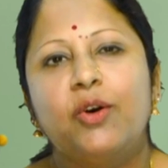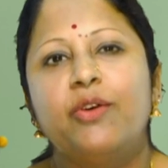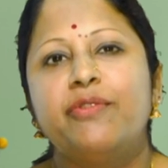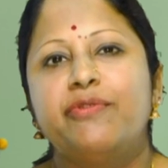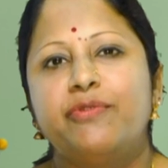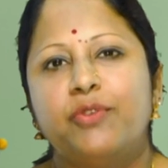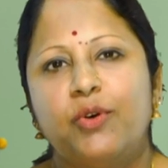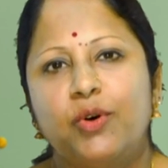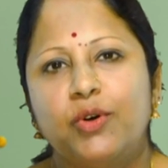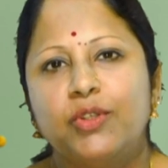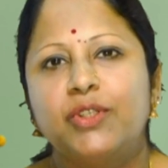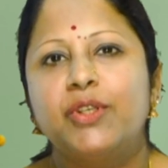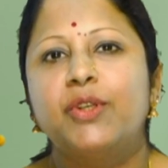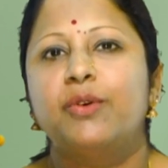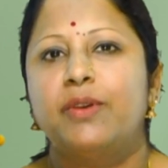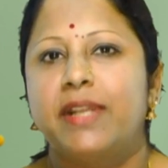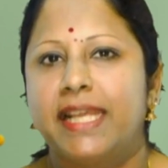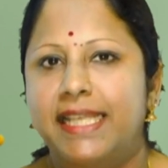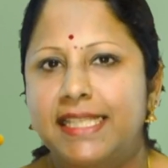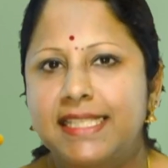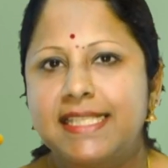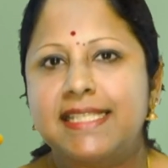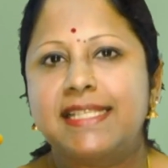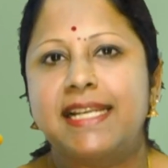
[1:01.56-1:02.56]
of 4 to
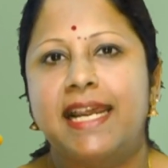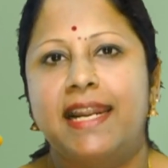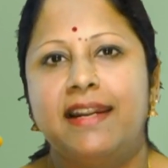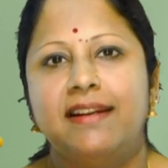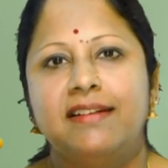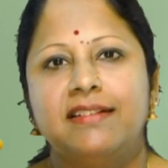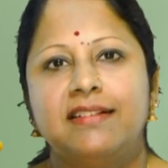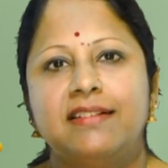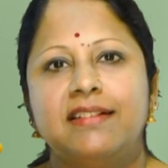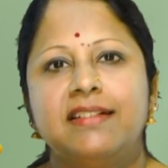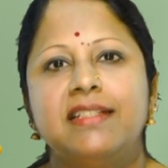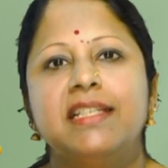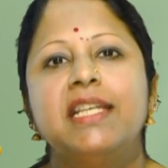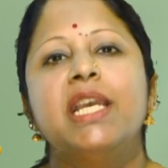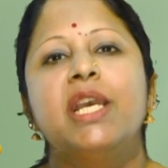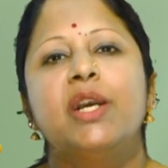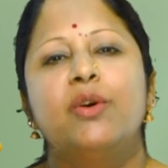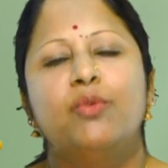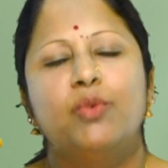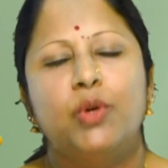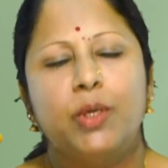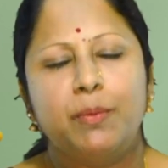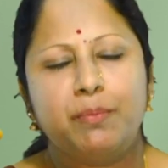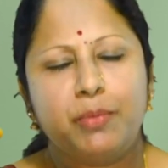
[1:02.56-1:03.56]
10 standard
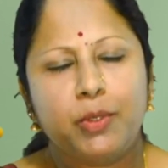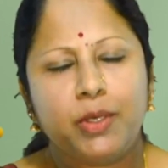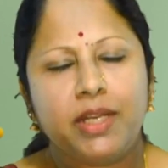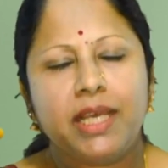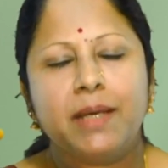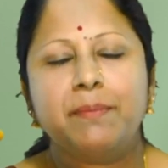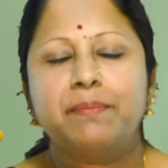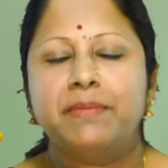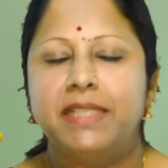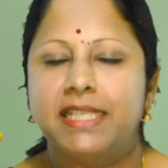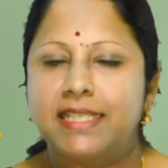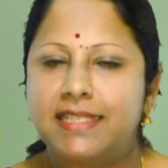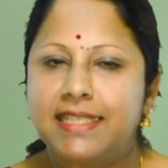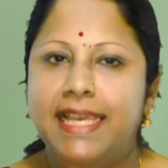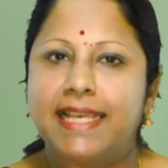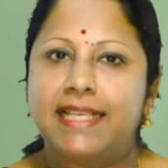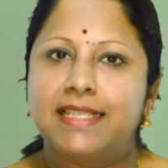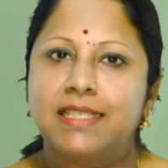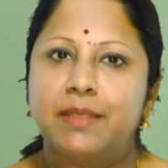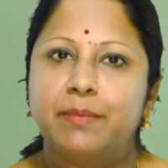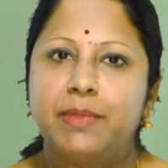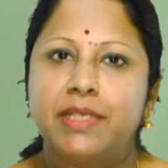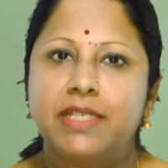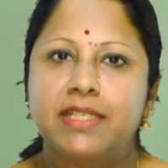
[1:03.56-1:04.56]
would put up this
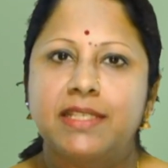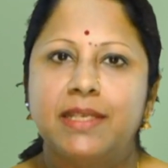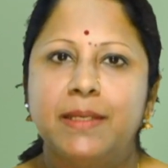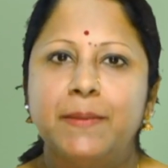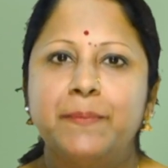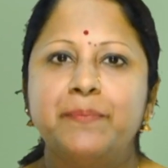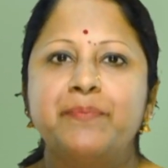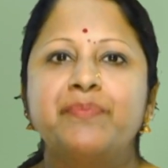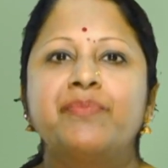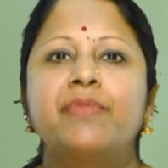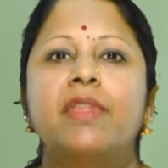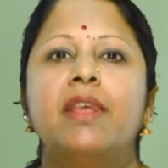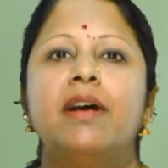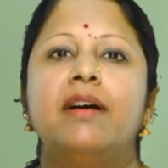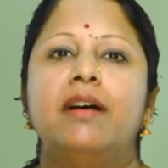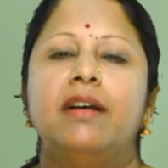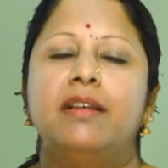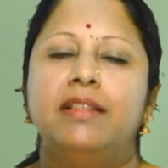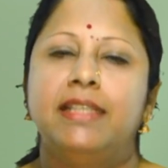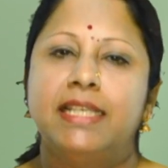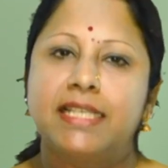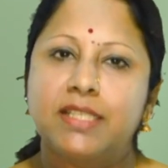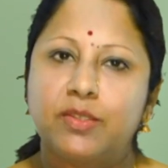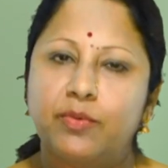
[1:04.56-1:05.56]
exhibition,
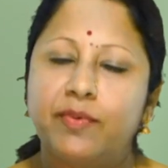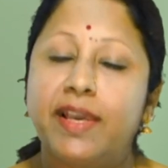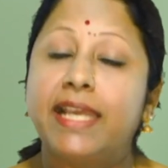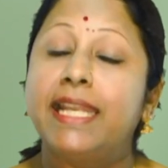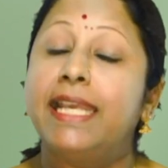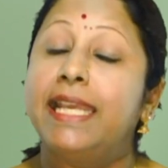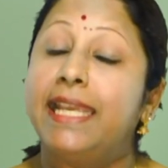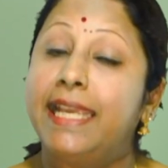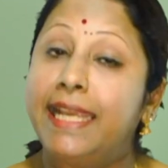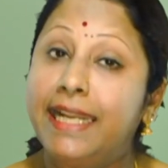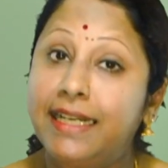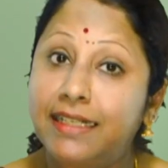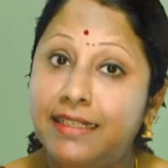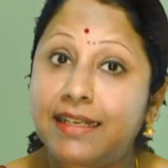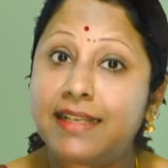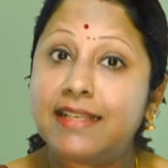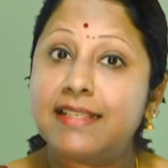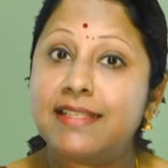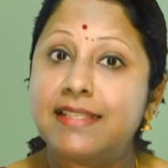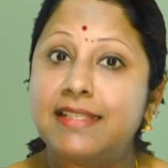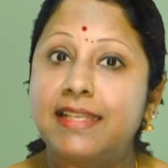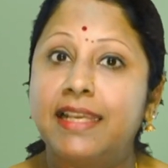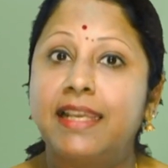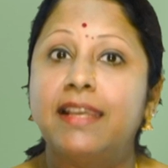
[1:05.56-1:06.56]
this very
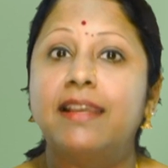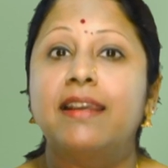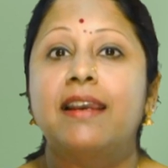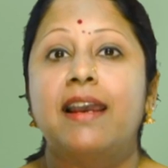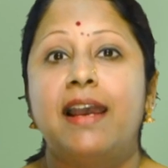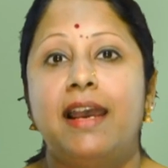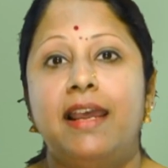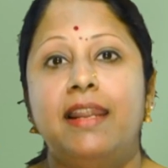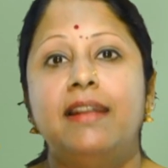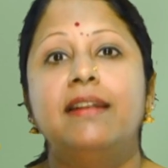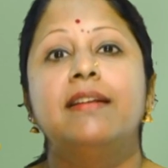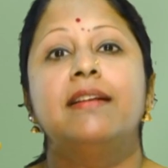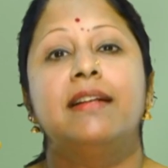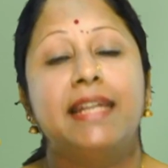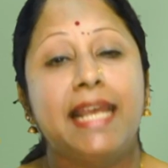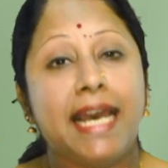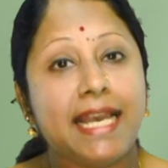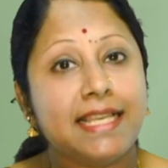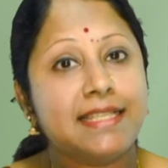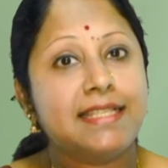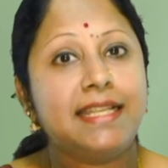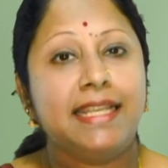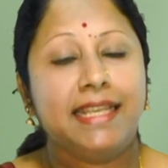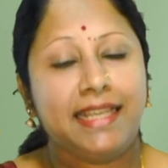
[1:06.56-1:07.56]
interesting and
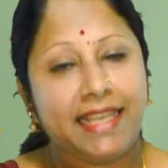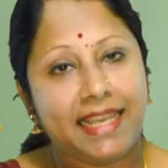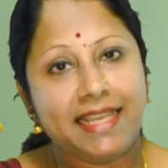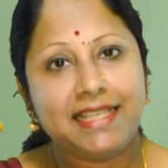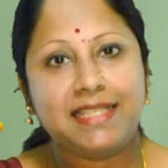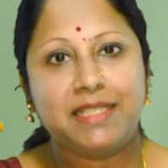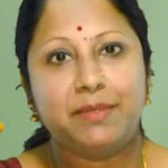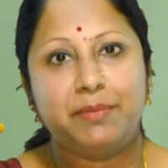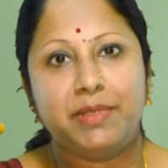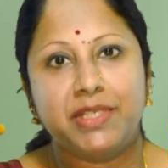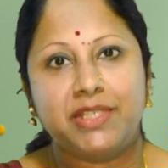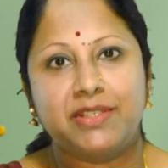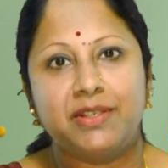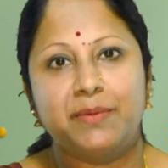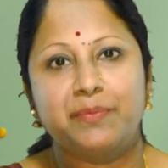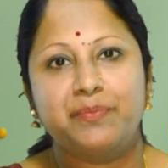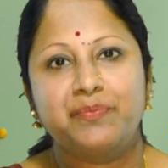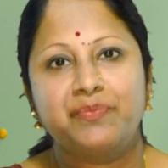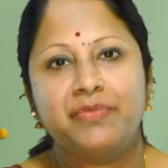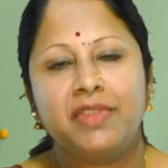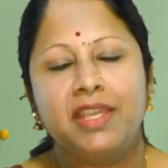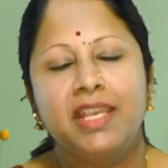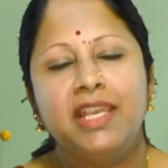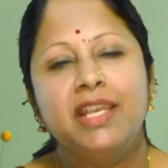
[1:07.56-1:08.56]
dazzling exhibition.
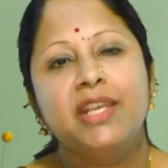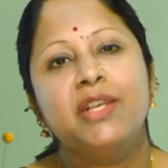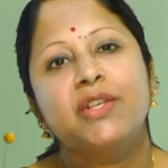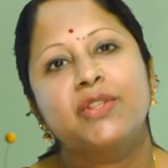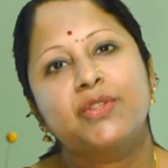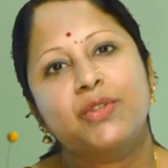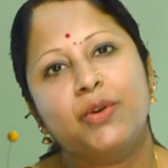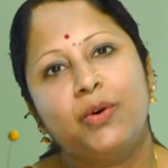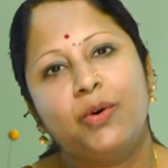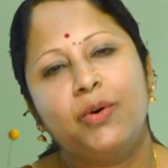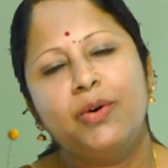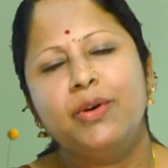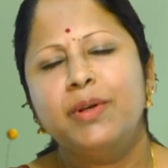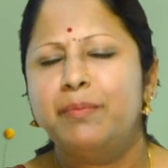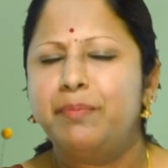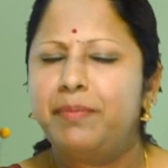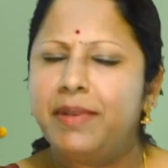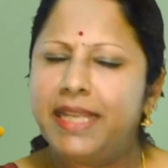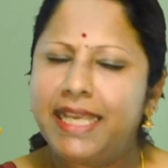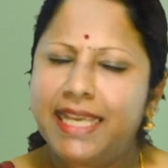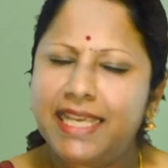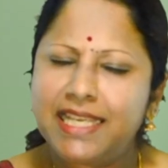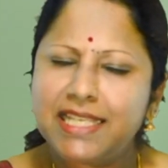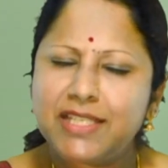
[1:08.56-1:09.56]
So
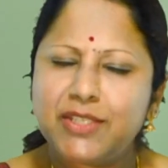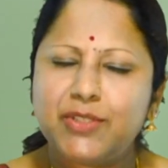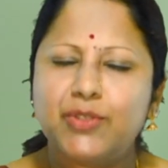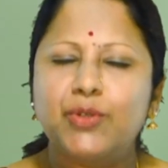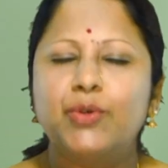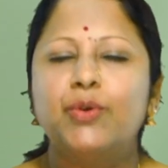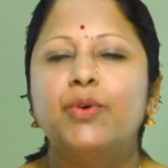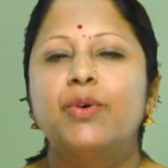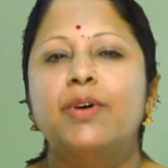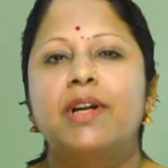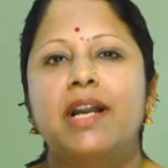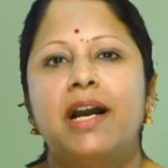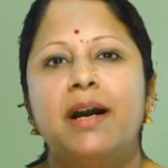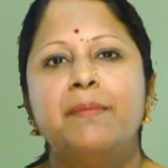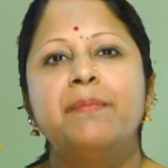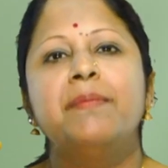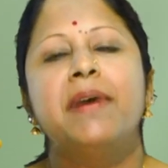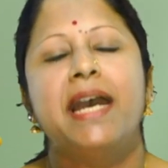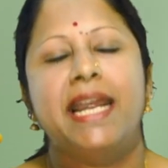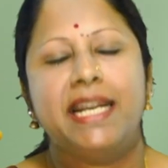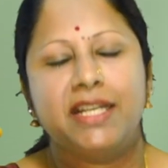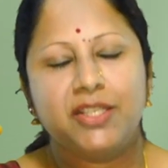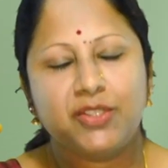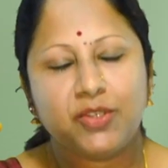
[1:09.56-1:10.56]
please do come
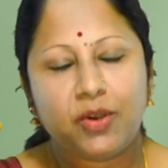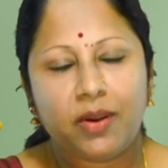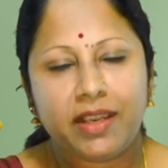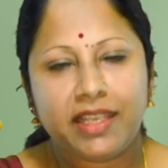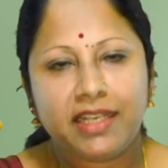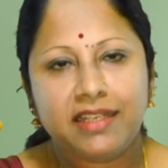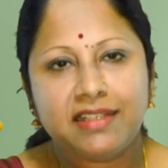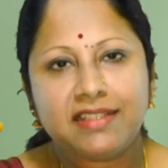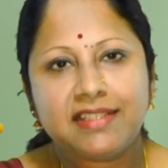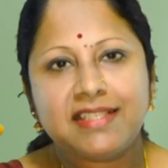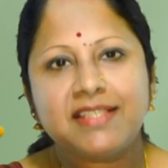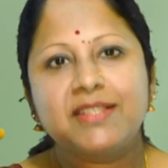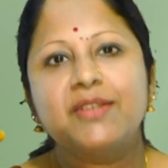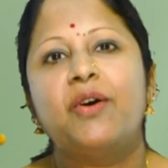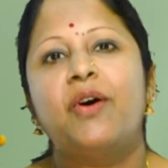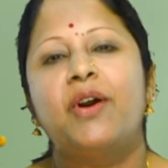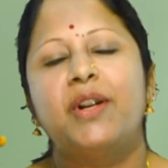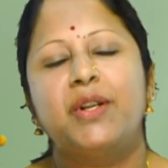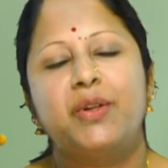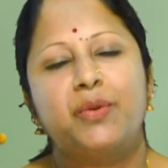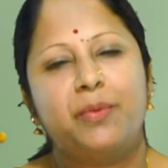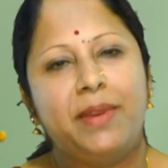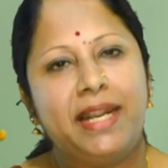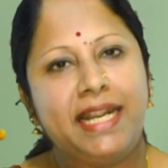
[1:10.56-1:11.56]
and join us
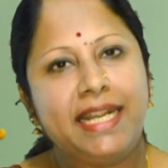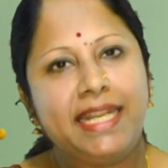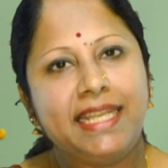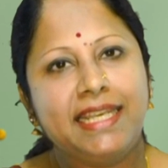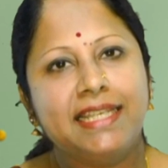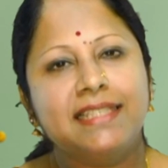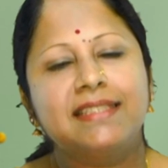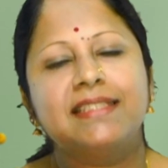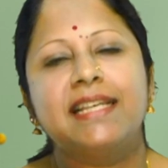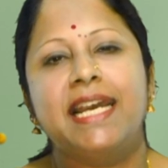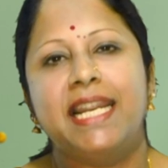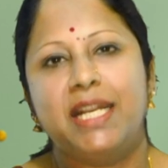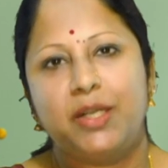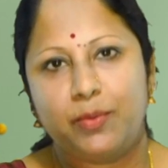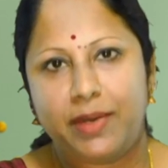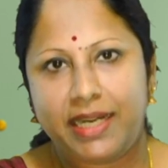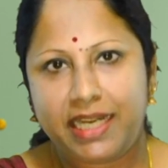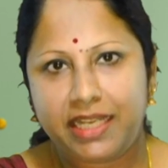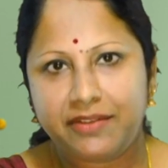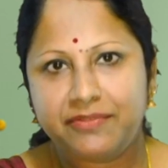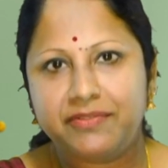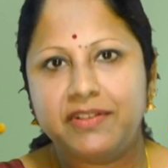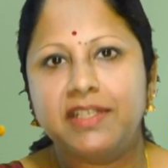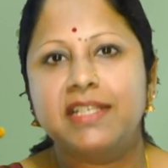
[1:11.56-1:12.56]
on 20th and
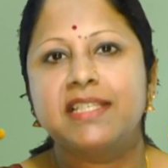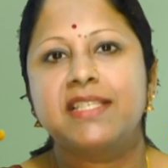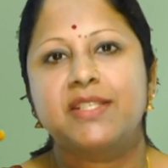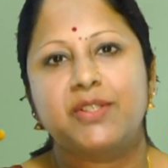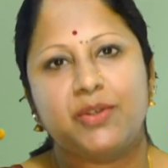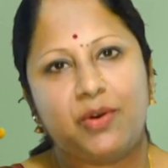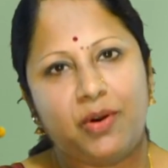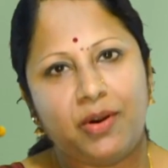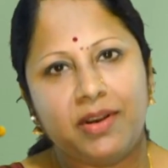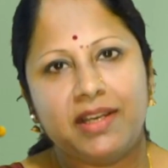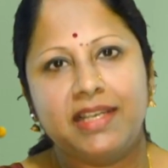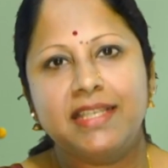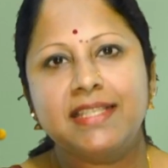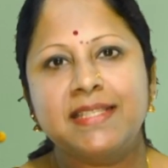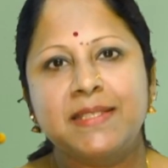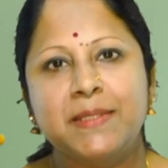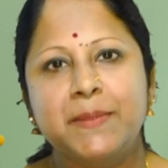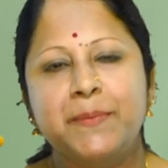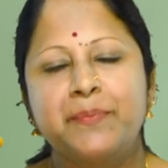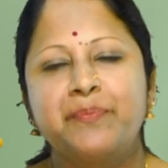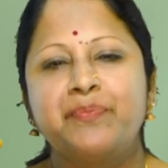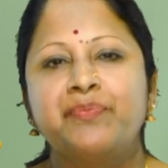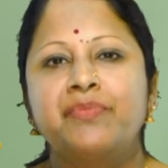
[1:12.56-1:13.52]
21st August.